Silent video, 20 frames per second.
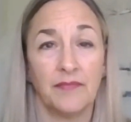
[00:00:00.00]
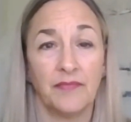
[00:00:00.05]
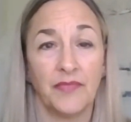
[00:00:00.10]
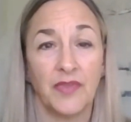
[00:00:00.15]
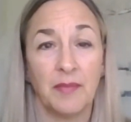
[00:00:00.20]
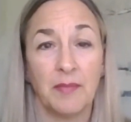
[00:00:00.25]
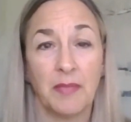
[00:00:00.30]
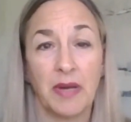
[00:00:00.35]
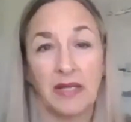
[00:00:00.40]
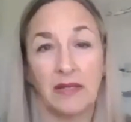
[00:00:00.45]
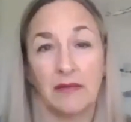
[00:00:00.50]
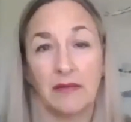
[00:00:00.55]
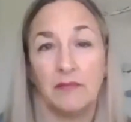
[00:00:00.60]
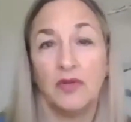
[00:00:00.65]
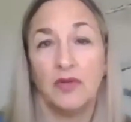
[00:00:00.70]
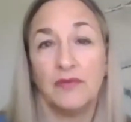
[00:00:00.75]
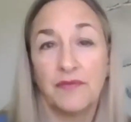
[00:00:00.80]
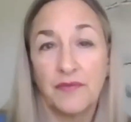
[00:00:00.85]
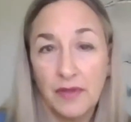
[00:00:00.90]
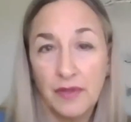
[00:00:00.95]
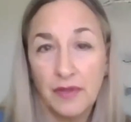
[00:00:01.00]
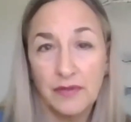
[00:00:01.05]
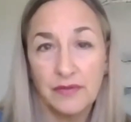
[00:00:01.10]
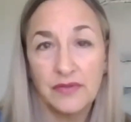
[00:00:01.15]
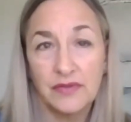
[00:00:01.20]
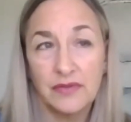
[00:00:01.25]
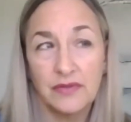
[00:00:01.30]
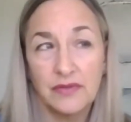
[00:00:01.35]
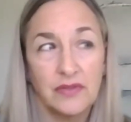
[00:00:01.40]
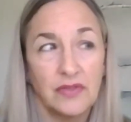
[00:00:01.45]
They might move
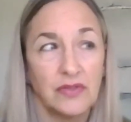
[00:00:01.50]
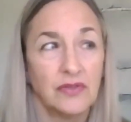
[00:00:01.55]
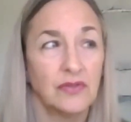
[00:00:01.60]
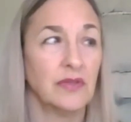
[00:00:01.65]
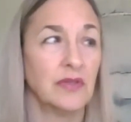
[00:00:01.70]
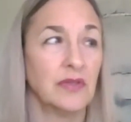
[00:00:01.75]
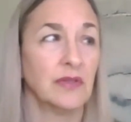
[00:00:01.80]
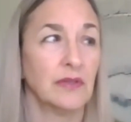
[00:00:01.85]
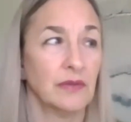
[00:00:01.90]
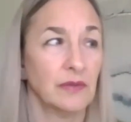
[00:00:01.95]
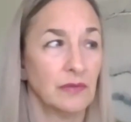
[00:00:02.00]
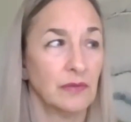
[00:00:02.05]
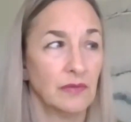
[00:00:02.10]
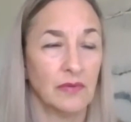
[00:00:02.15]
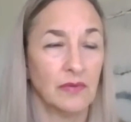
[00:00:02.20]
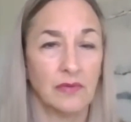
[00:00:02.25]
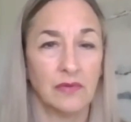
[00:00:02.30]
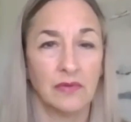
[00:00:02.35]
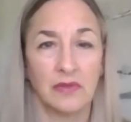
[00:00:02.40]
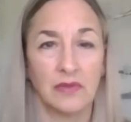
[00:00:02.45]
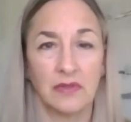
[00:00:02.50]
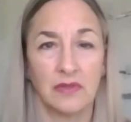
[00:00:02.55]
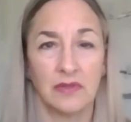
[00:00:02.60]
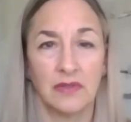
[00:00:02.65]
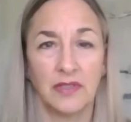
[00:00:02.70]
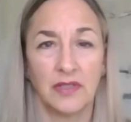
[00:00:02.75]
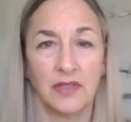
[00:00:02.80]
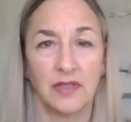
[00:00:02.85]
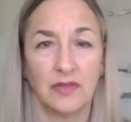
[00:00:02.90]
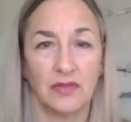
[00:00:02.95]
closer to you,
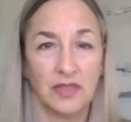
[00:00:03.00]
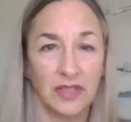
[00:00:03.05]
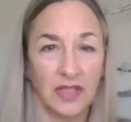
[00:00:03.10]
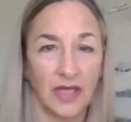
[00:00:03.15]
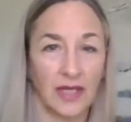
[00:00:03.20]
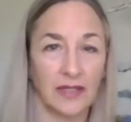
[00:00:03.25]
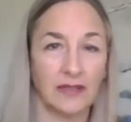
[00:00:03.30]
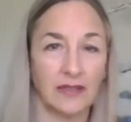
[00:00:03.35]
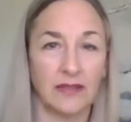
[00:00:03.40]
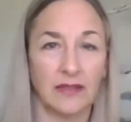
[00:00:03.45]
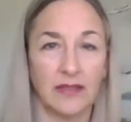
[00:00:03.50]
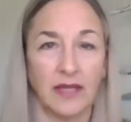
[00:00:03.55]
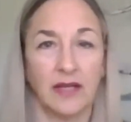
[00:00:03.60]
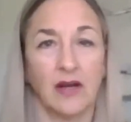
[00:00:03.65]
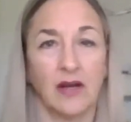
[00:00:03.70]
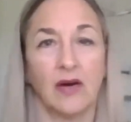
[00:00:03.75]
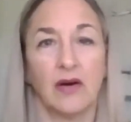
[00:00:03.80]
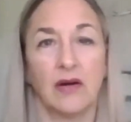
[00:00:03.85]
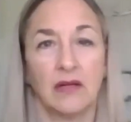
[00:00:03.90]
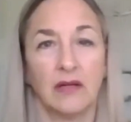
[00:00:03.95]
or, you know, that, like,